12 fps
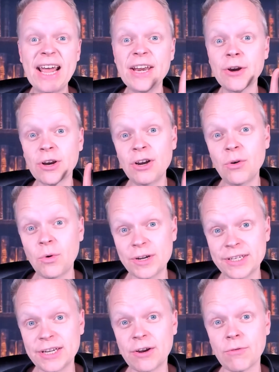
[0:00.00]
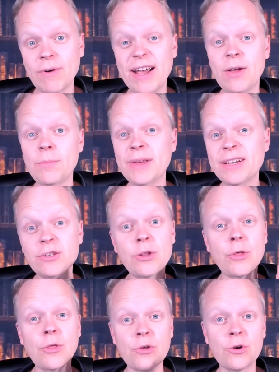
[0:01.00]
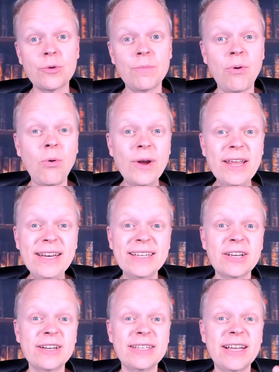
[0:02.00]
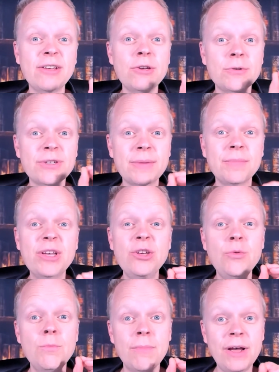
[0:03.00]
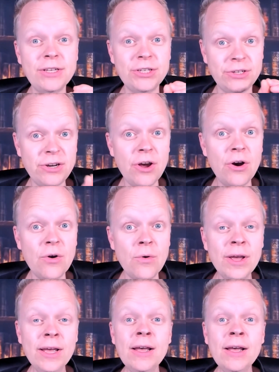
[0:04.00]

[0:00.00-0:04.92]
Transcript: and you're going to want to stick around because the third point is going to tell you something you must know